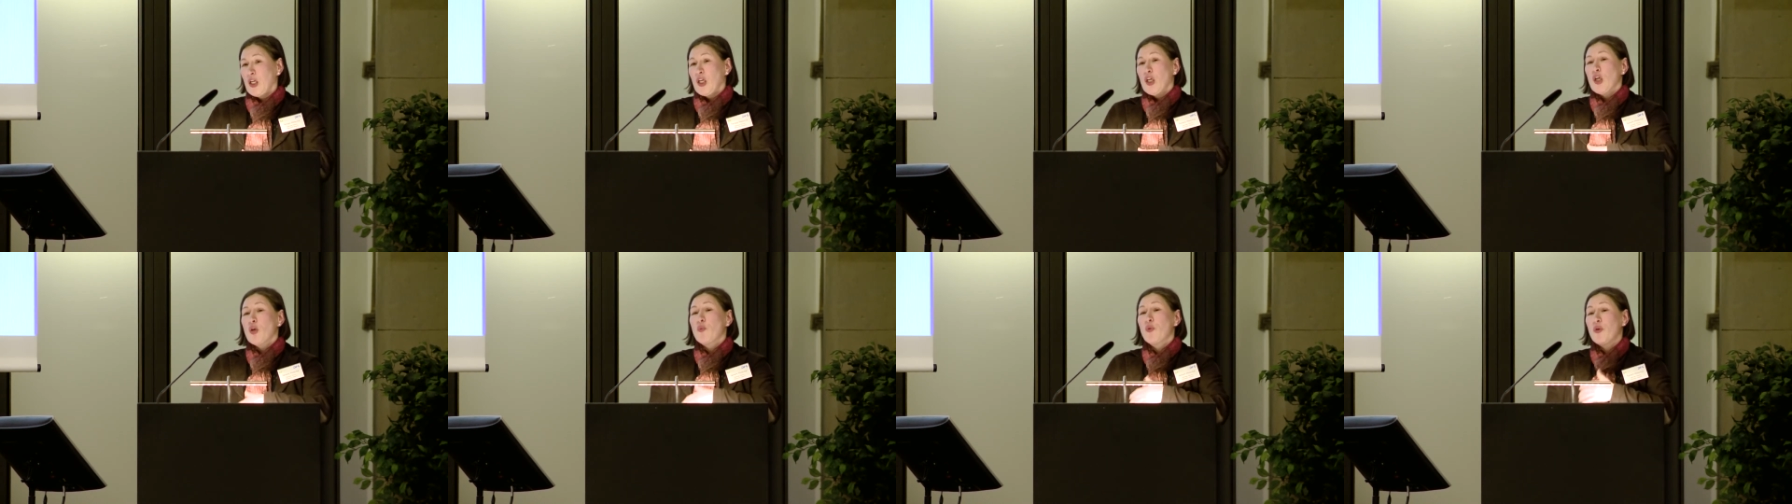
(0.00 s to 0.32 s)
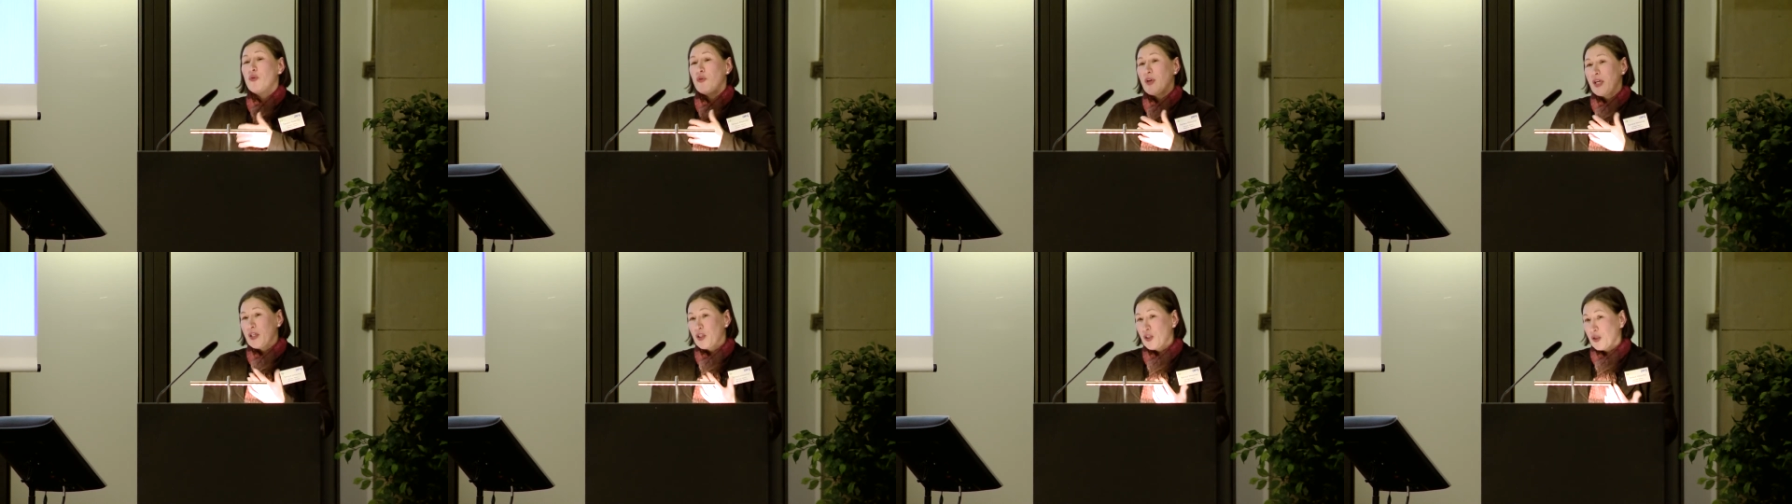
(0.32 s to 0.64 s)

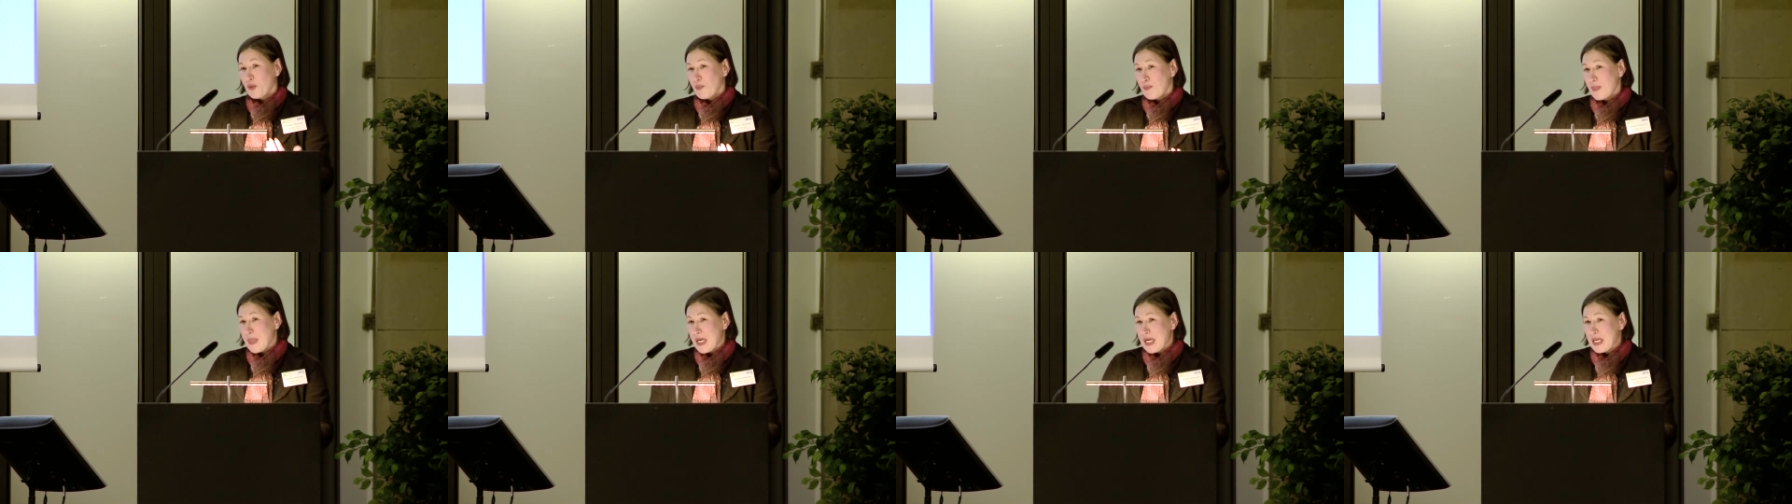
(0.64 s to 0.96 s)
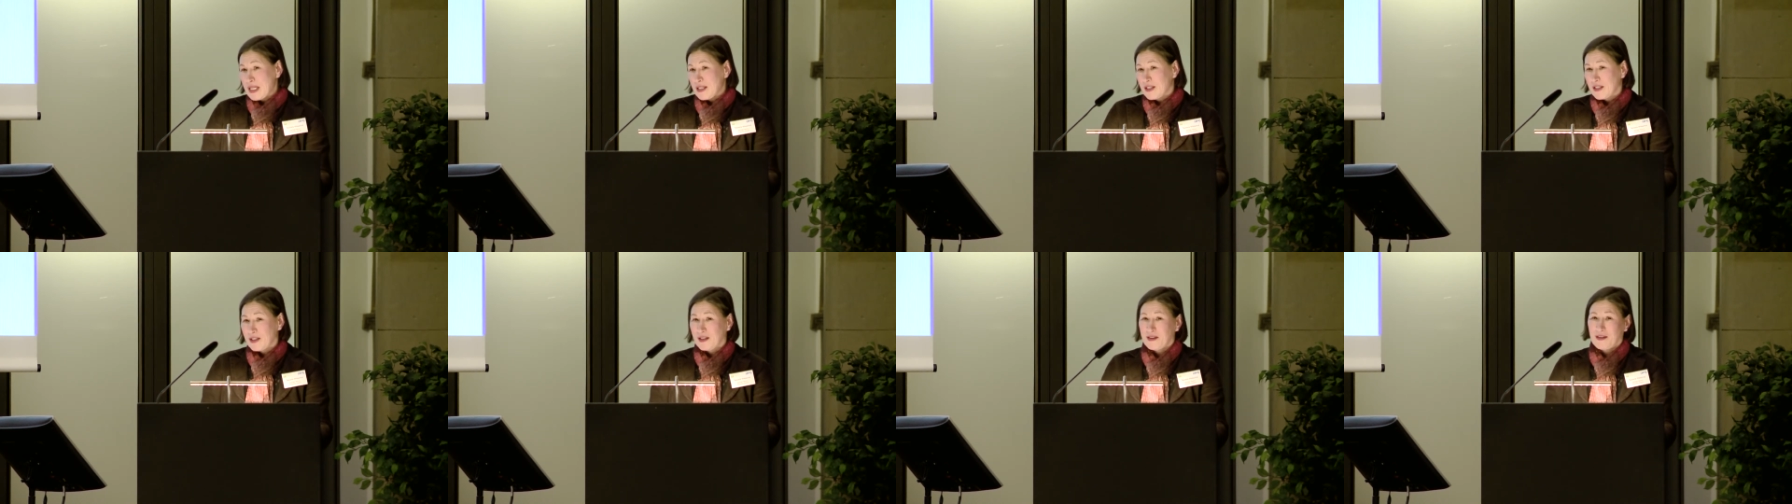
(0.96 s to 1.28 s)
Retraction
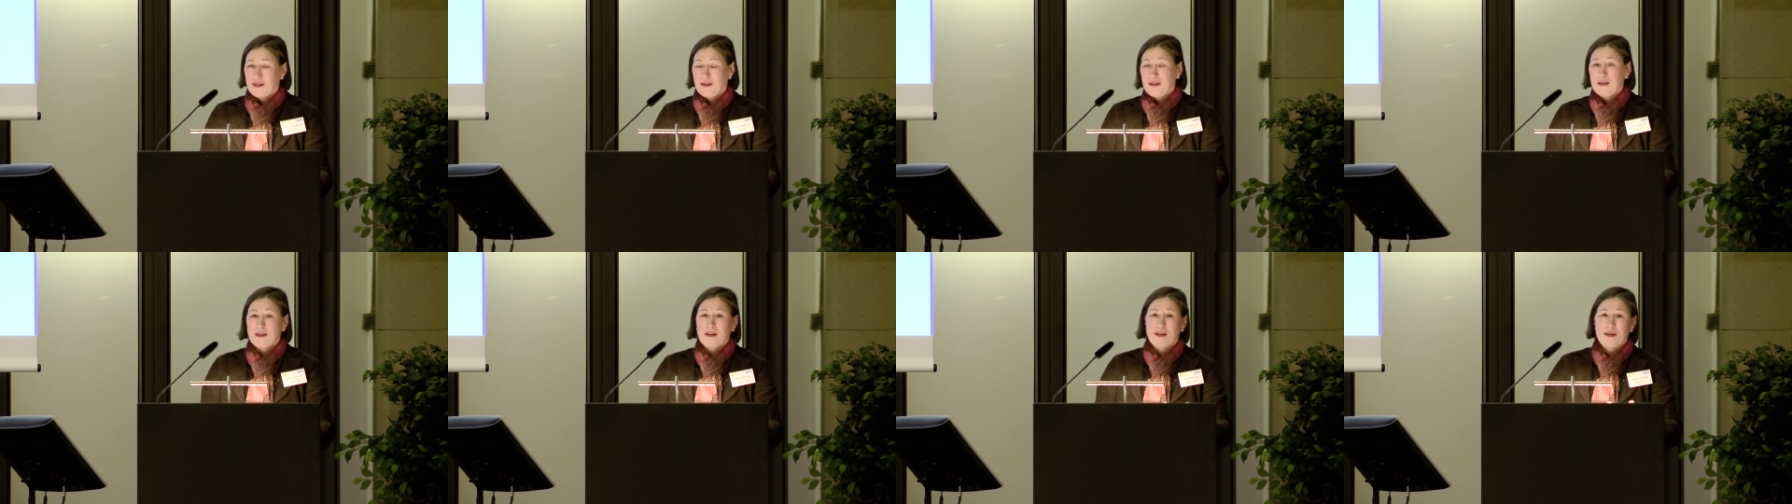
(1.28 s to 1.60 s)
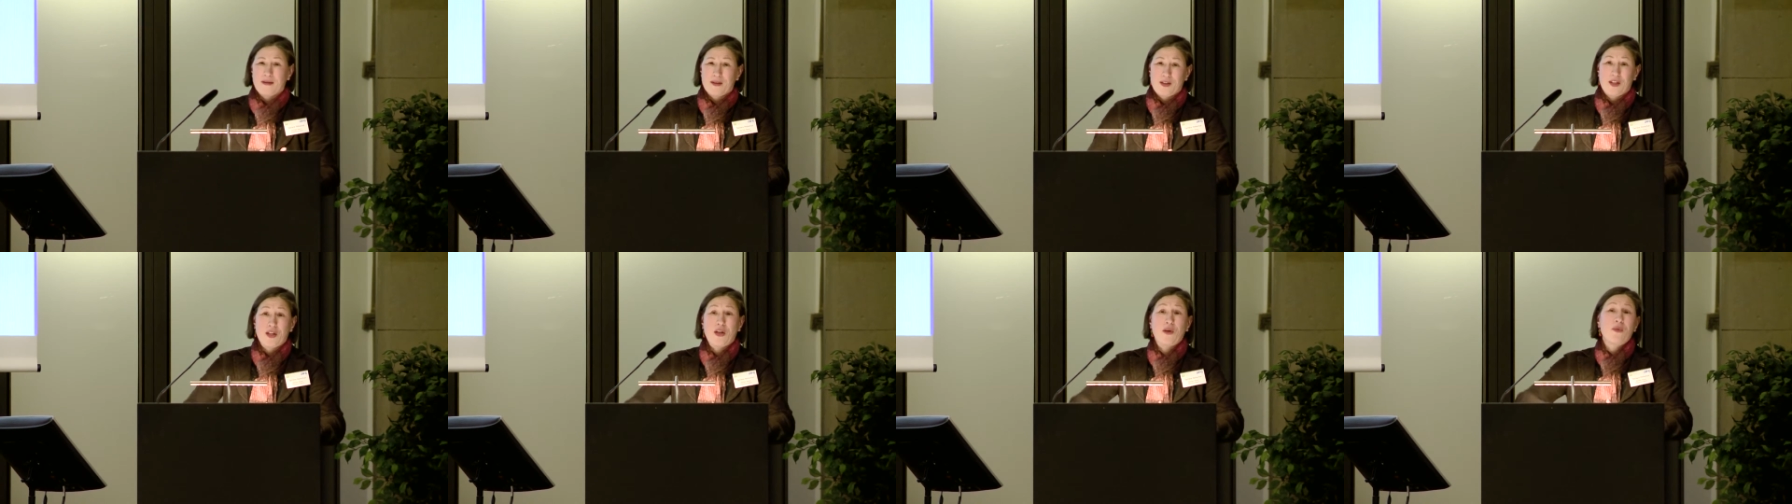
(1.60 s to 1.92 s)
means, uh,
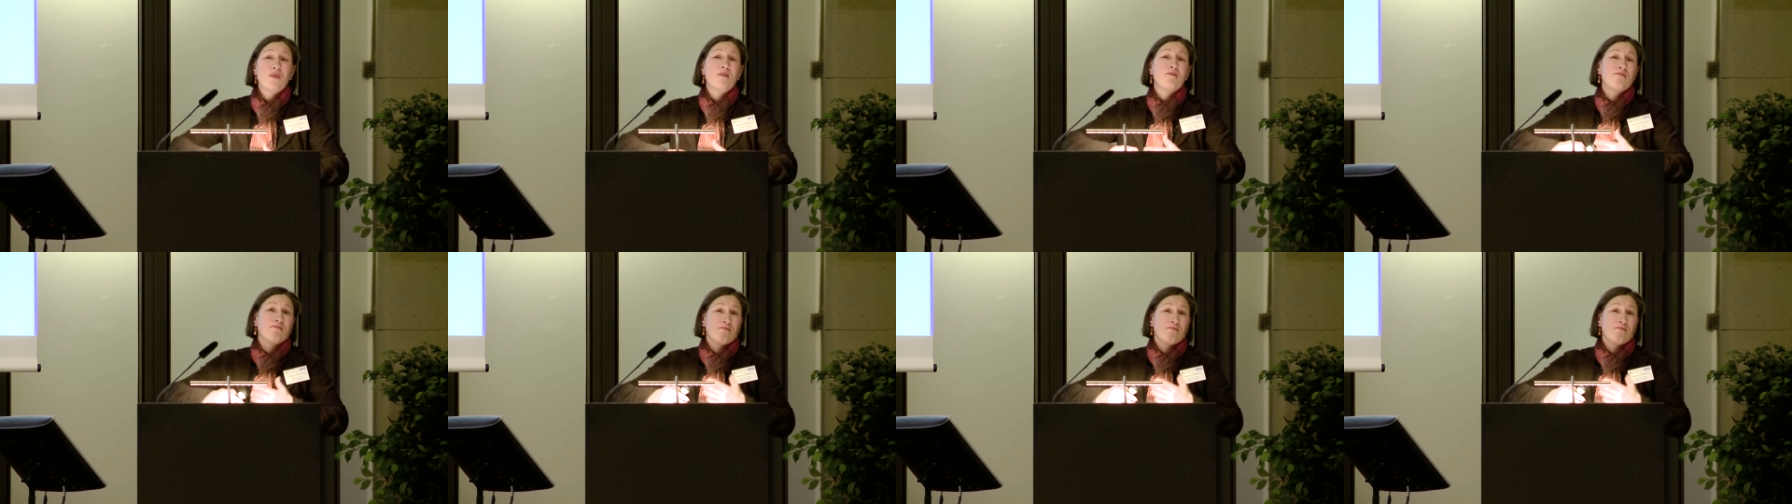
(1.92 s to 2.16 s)
you know,